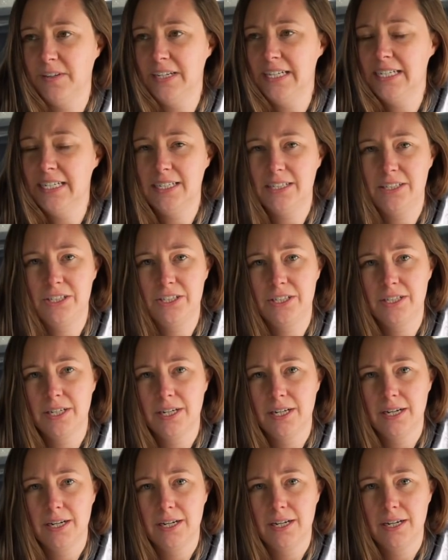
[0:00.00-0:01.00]
vintage
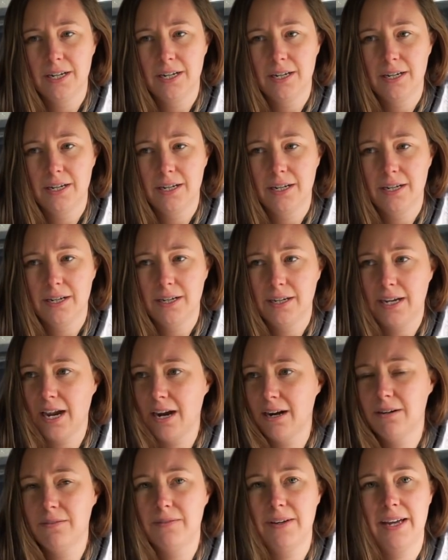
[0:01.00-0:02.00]

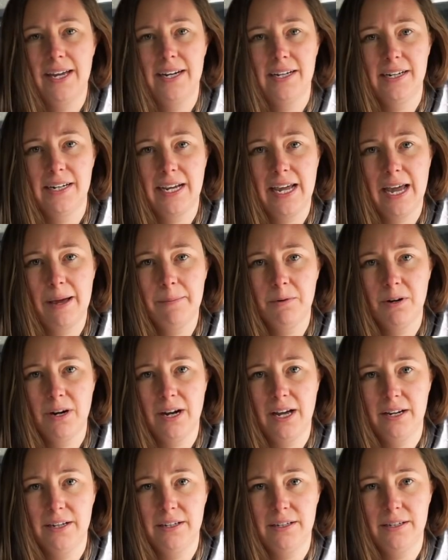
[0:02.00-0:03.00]
caravan at a
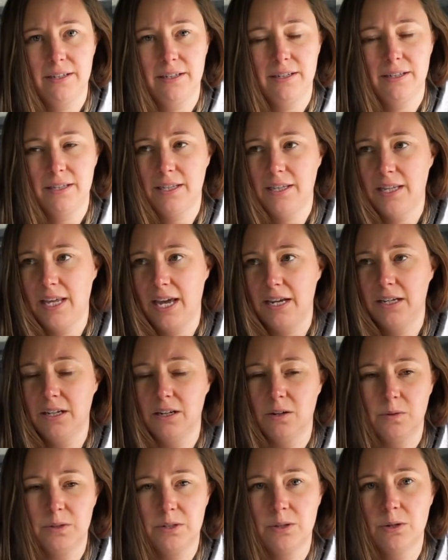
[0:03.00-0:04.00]
campground that, you
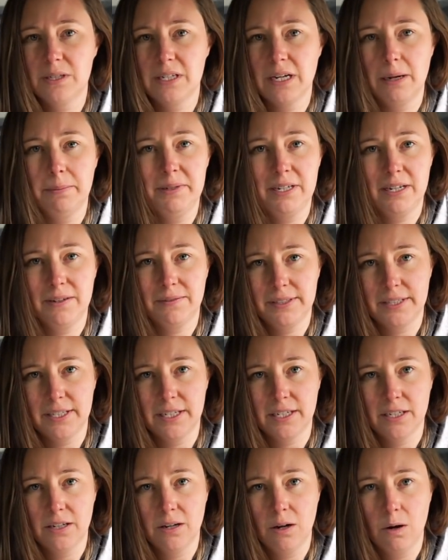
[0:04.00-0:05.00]
know, was hooked up to
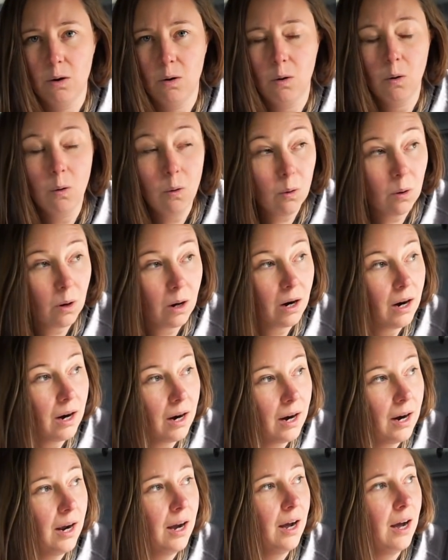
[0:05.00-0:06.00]
everything, or
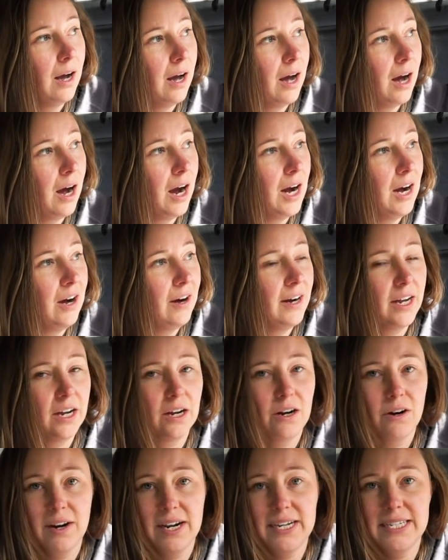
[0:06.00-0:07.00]
hiring a
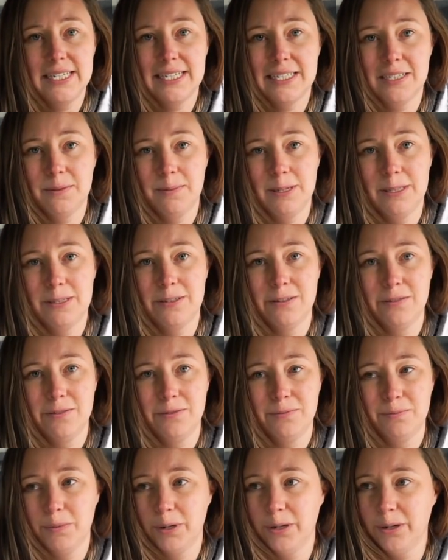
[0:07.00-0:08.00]
crazy
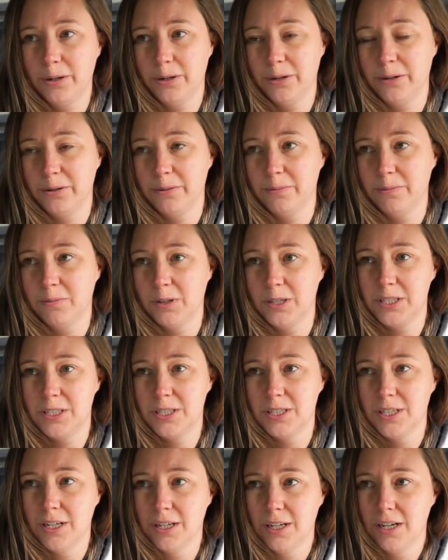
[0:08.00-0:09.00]
expensive motorhome,
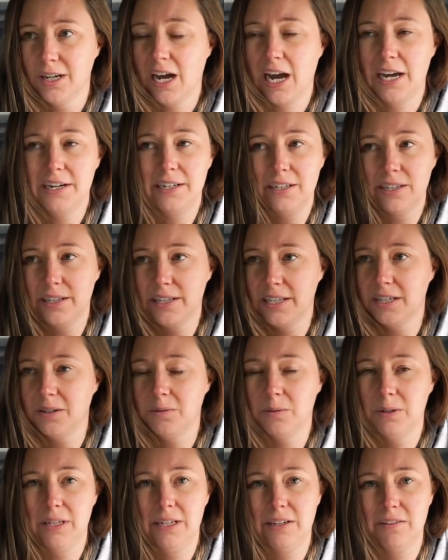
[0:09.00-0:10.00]
which I didn't think
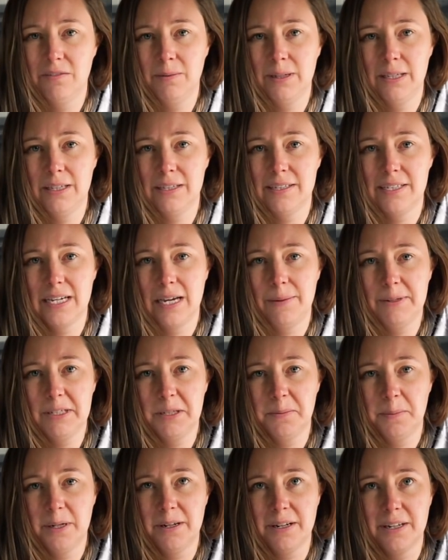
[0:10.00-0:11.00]
would give me the same
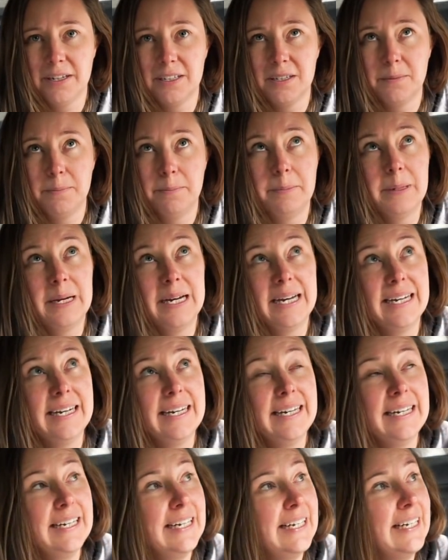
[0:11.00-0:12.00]
experience. But
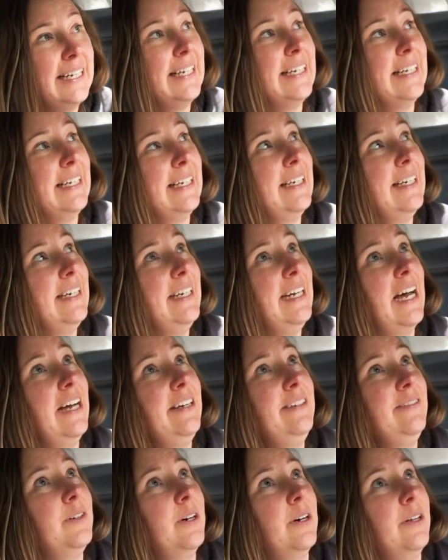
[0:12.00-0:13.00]
now
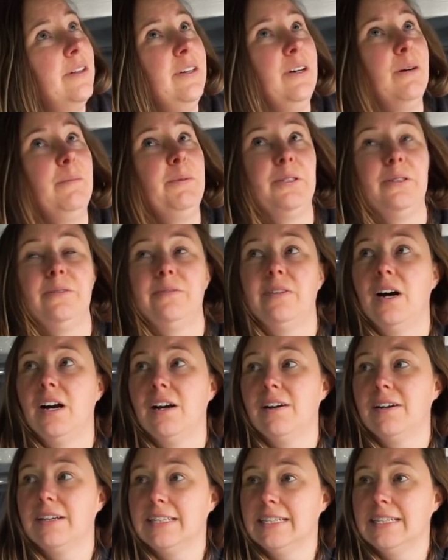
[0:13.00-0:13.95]
you've got the option of hiring